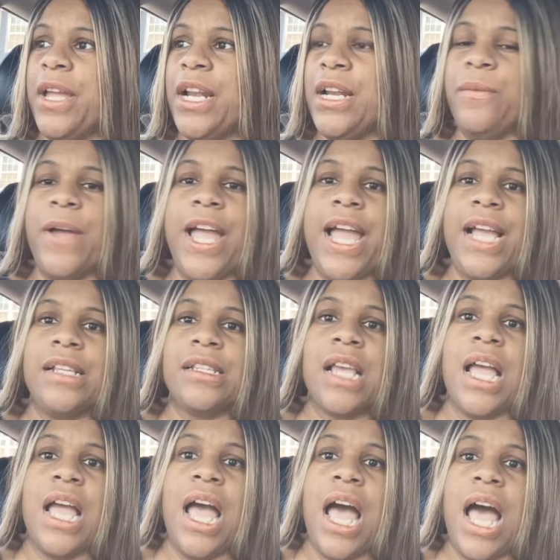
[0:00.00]
Anyways,
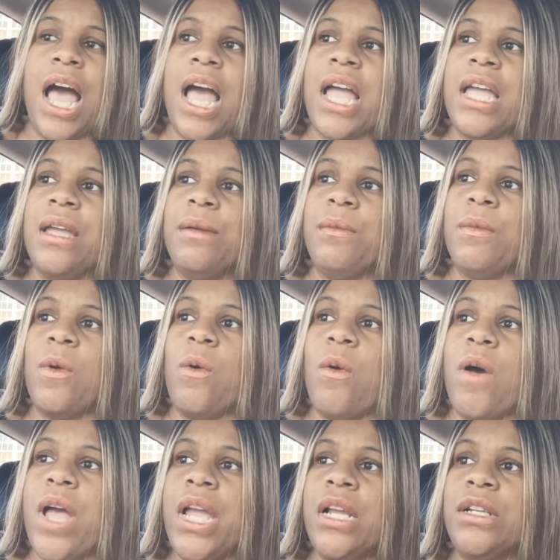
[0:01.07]
I am
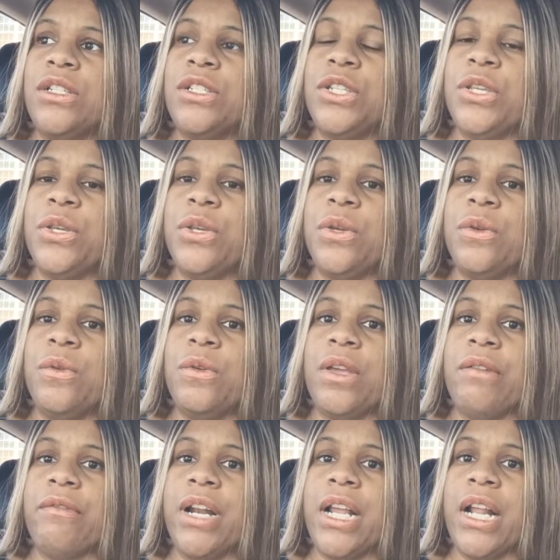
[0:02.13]
going to
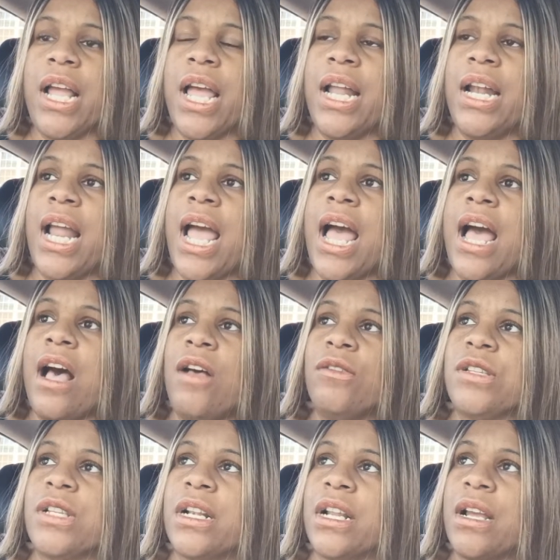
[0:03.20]
get ready to head in the
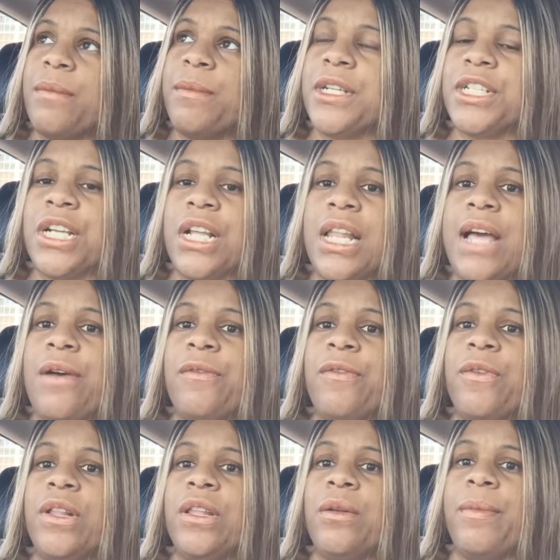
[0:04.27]
house. I think I'm going to chill out
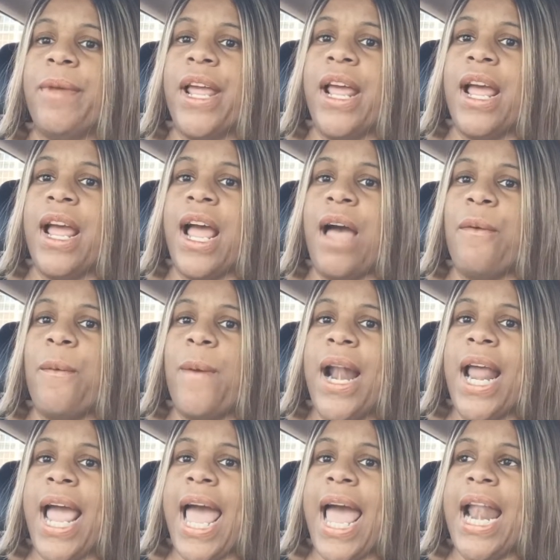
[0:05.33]
for a little bit. I want
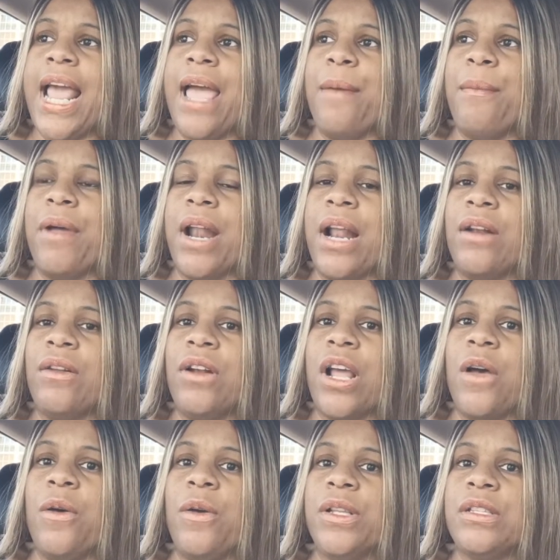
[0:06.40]
to edit, but I don't
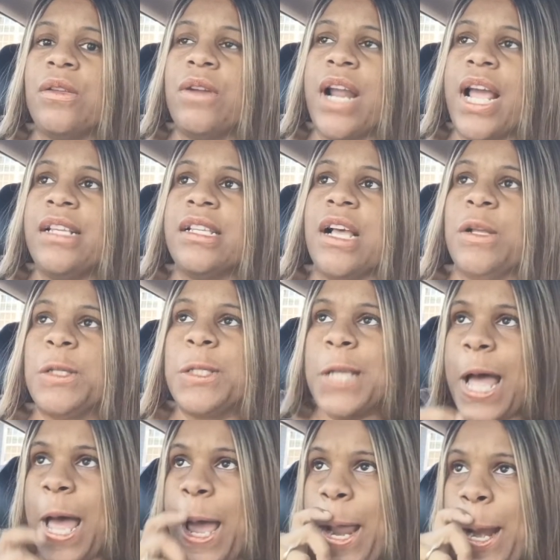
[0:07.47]
know. It's so nice
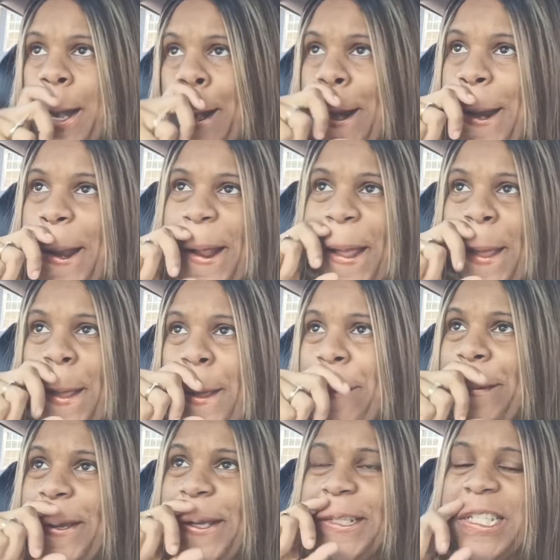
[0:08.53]
outside. I don't know. I
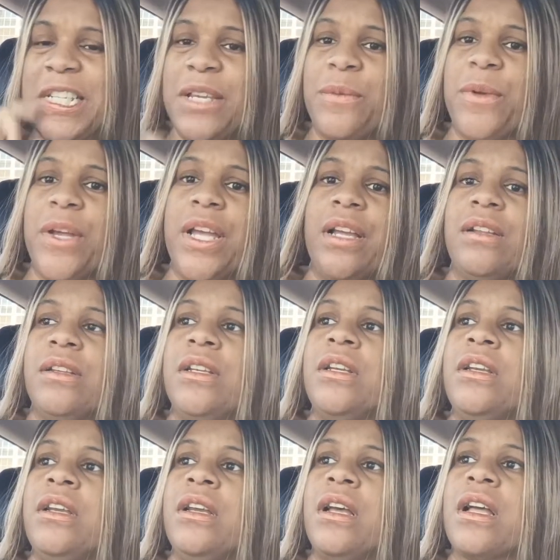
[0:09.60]
might see what
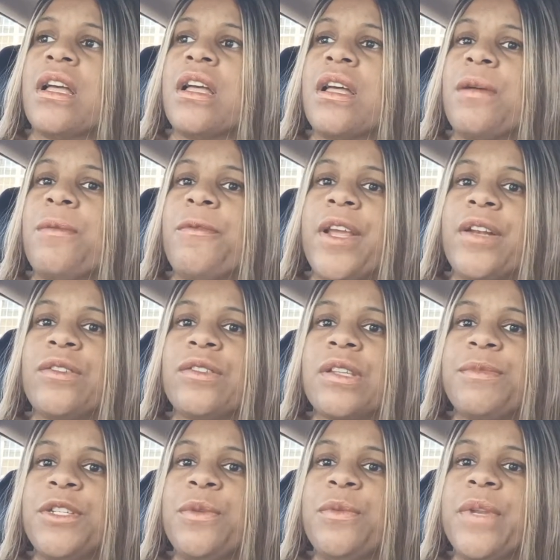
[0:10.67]
Randall's
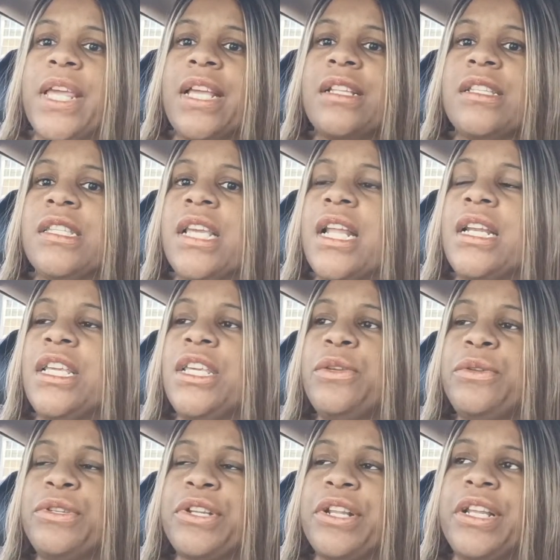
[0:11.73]
up to when he gets in. He
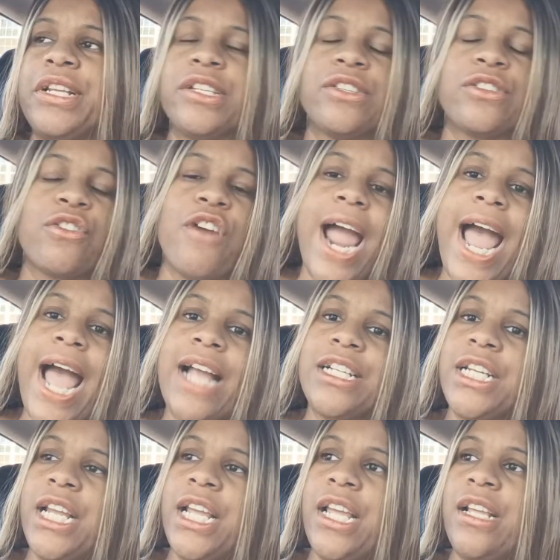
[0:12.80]
usually just
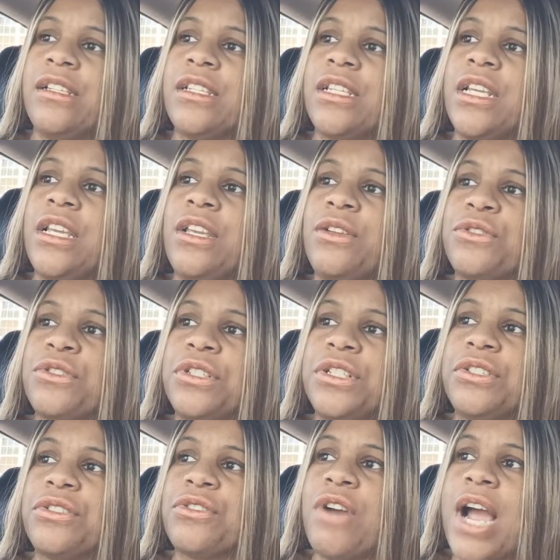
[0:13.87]
crashes
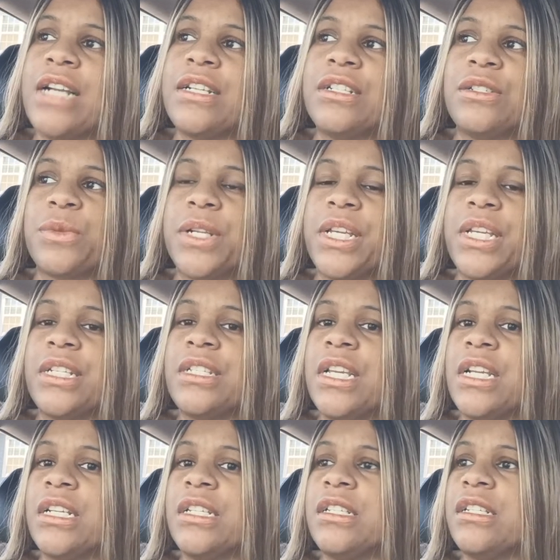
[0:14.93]
when he gets
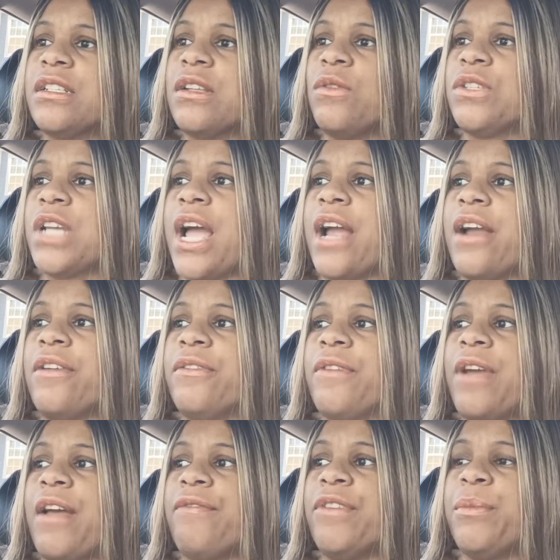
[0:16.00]
in because he's so tired
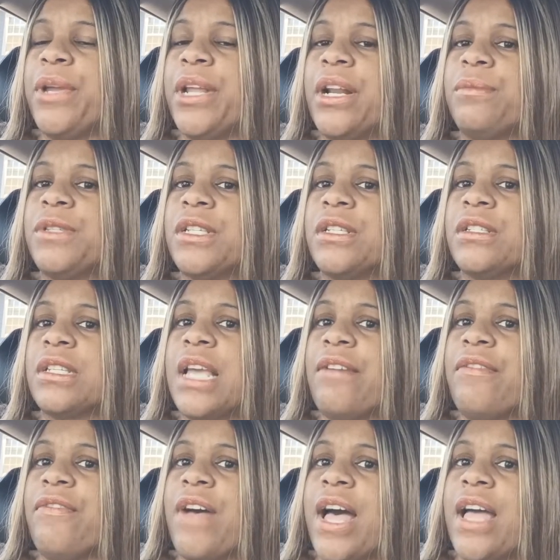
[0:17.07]
after being up since like
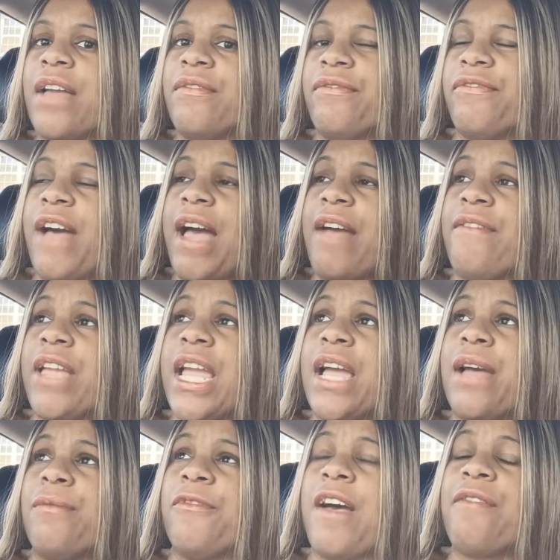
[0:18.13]
5
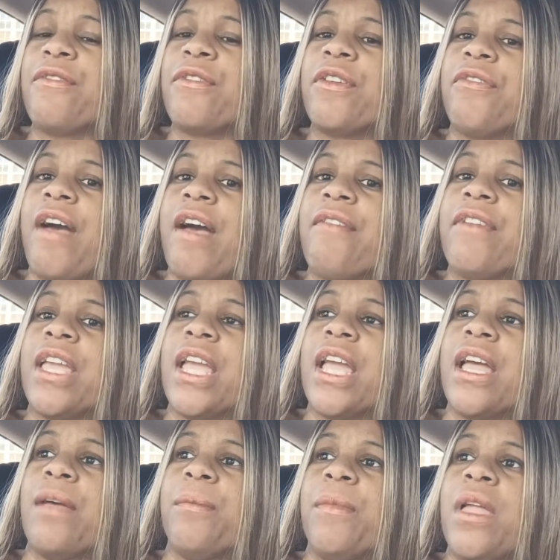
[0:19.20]

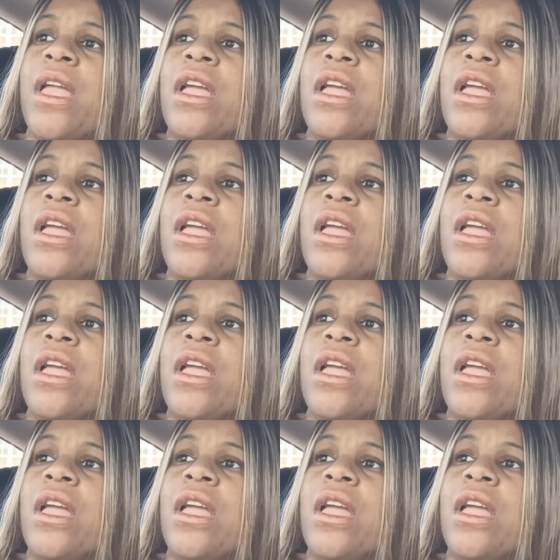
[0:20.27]
a.m.